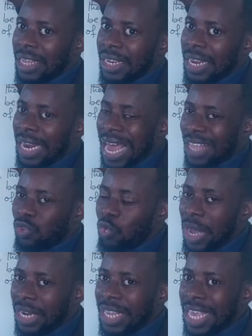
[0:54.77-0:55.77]
the last
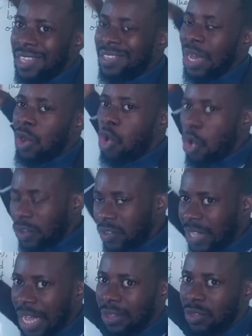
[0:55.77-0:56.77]
one is the
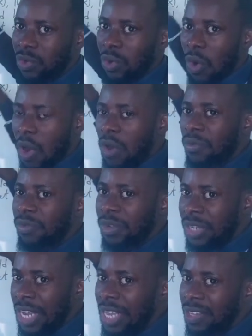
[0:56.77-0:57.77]
constant of
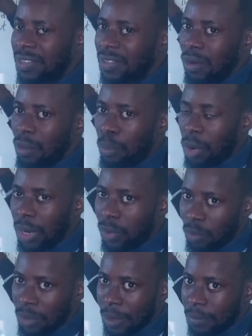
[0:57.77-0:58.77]
this
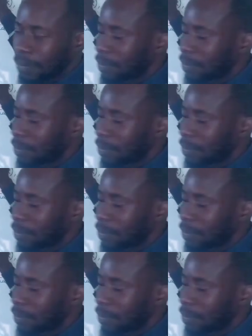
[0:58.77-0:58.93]
polynomial.